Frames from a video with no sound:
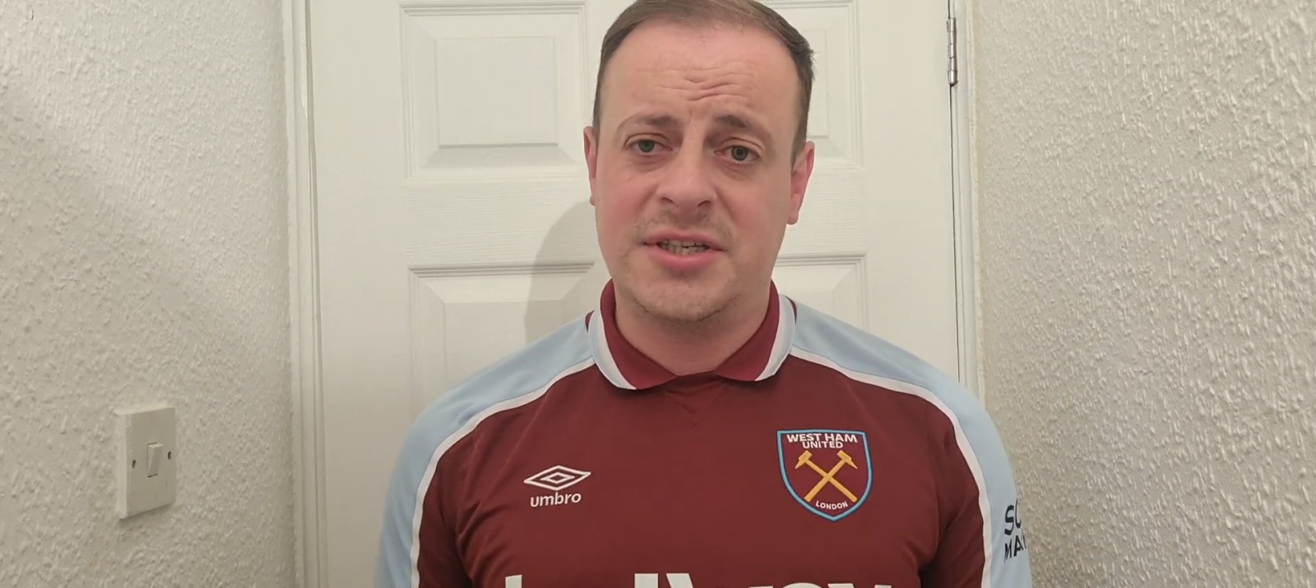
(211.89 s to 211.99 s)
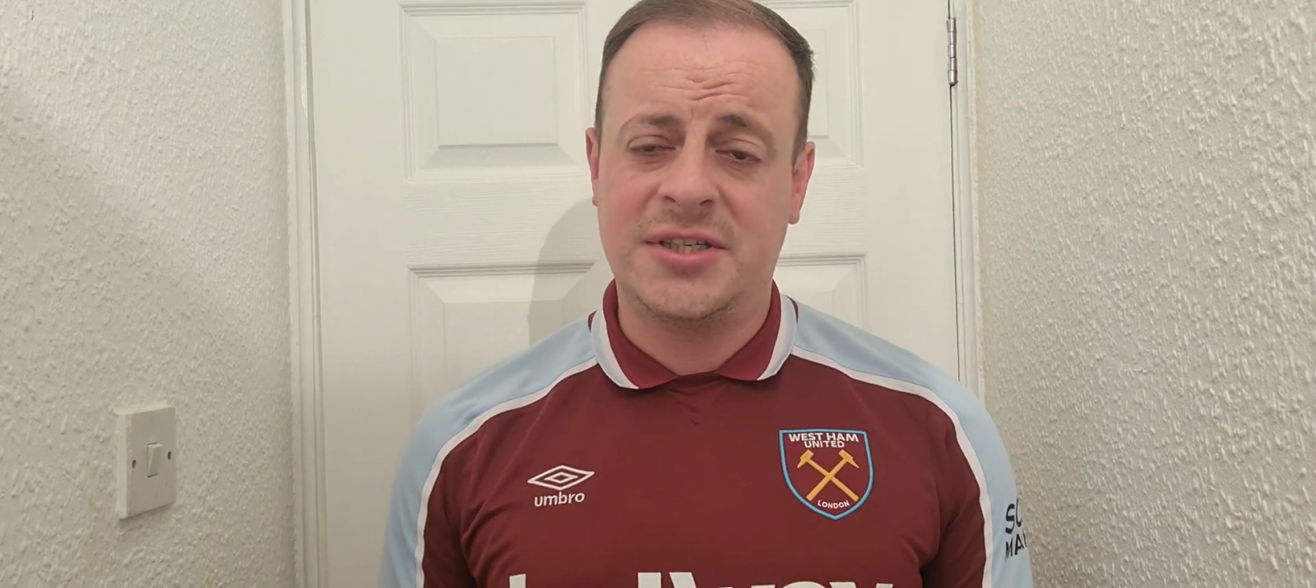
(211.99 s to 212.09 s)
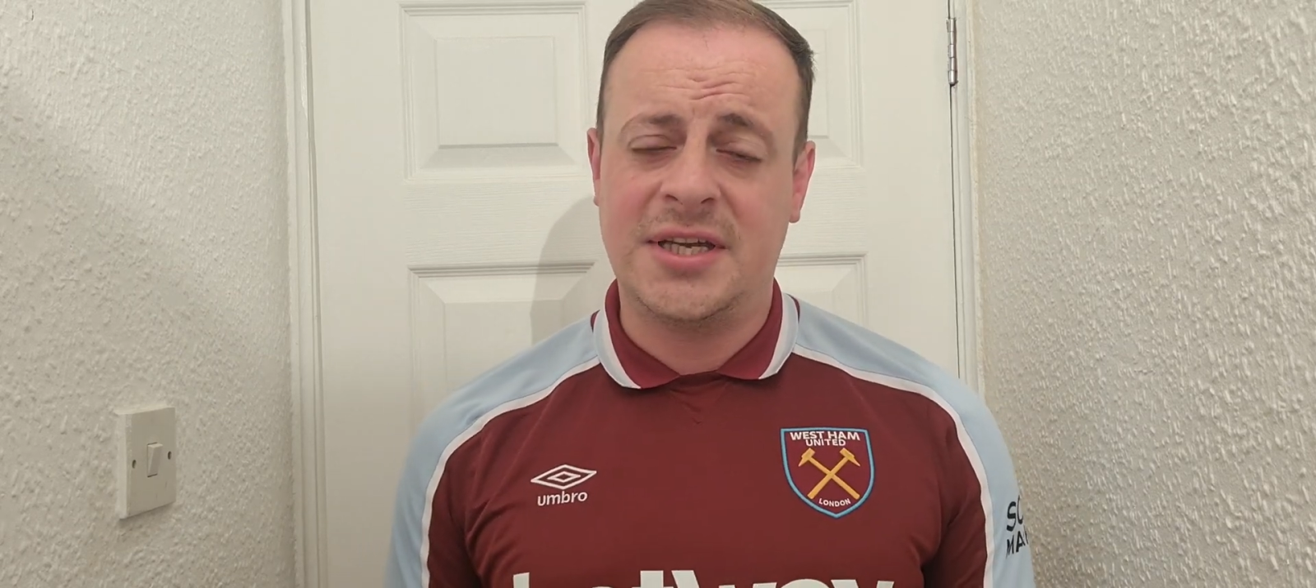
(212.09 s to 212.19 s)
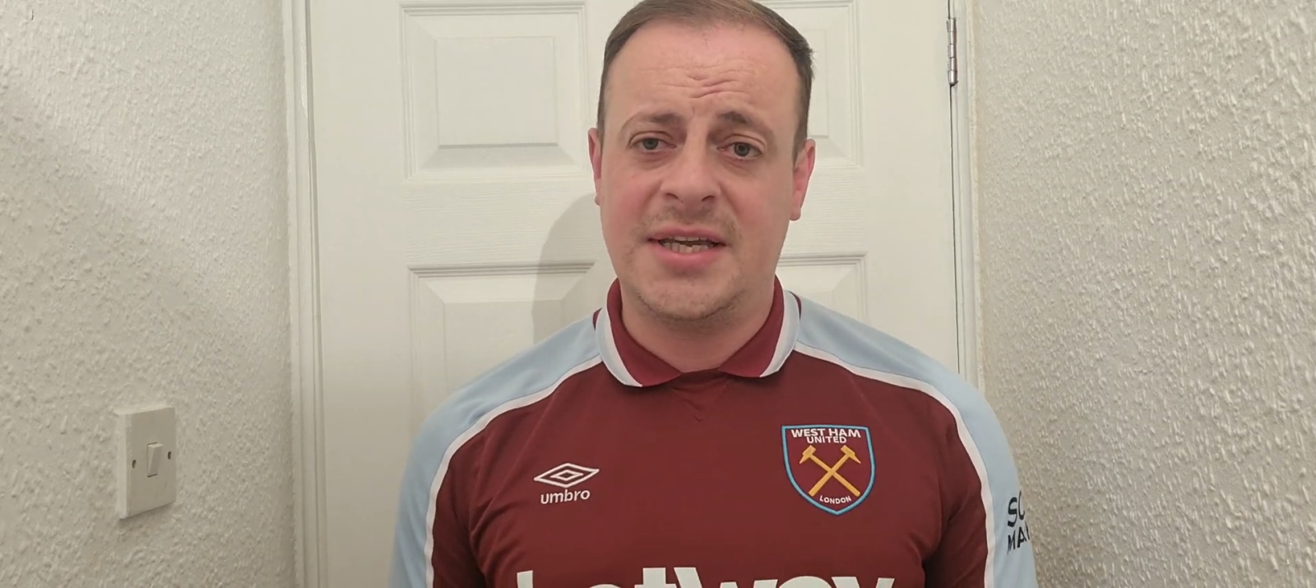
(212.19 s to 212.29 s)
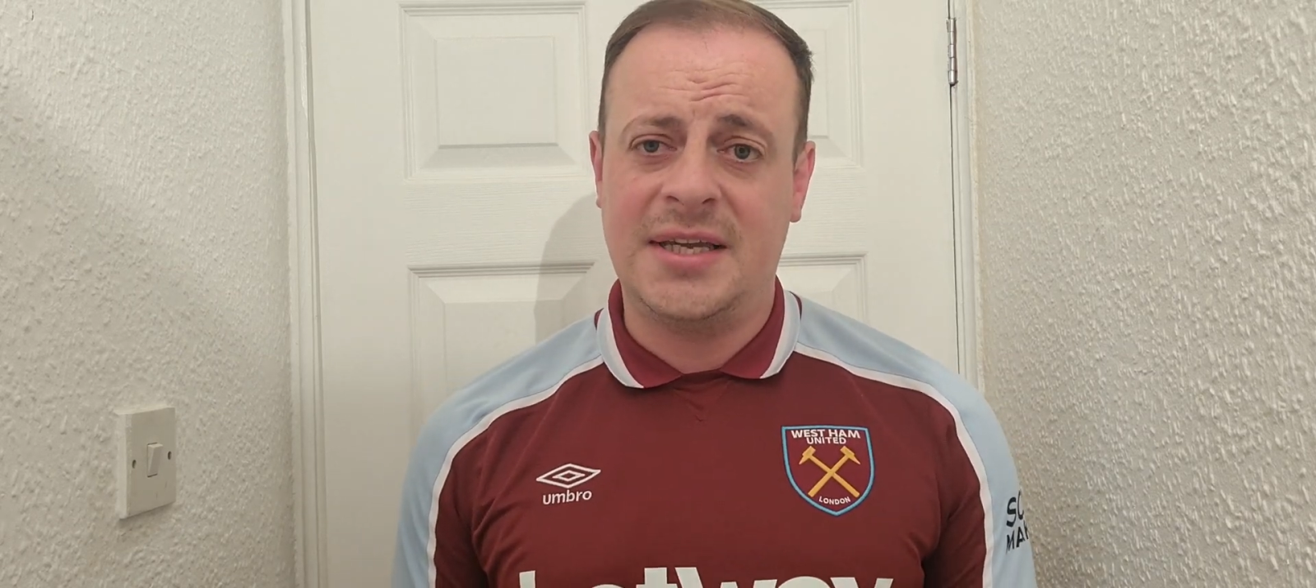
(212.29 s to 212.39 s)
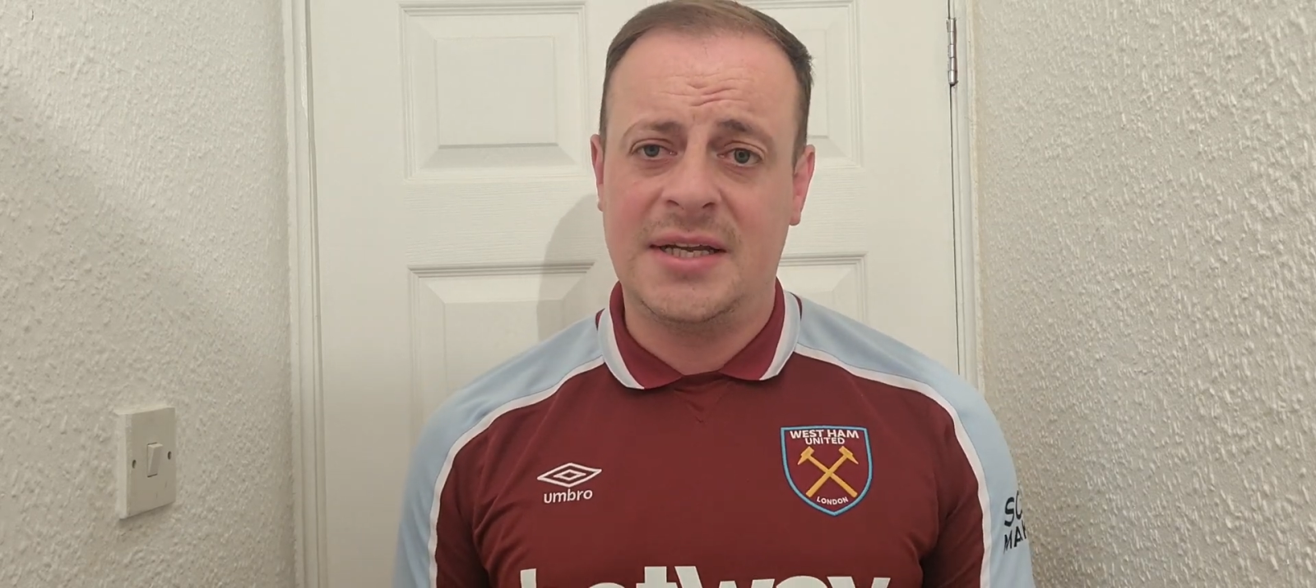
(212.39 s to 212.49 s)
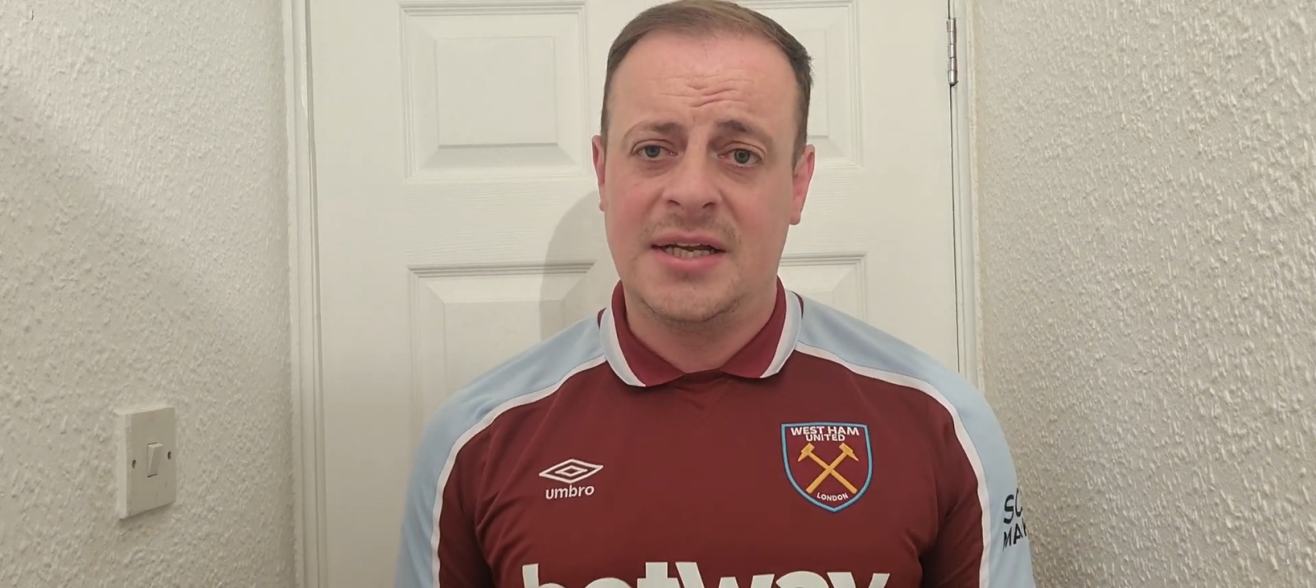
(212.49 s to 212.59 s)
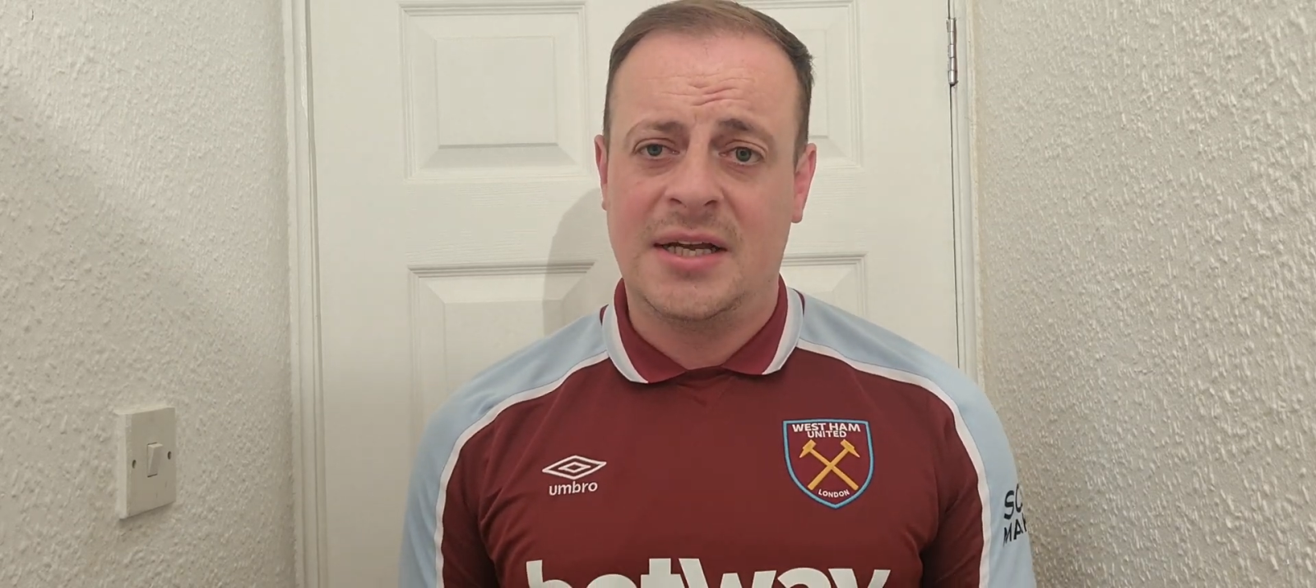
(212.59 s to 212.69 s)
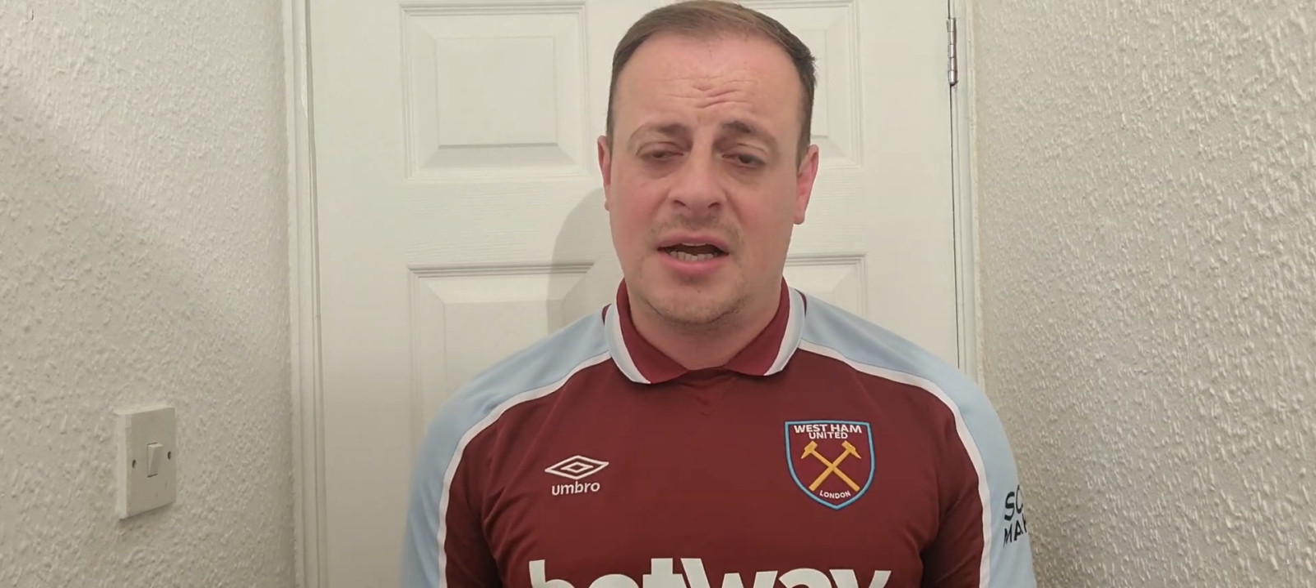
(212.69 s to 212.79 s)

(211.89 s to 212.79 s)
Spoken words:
to see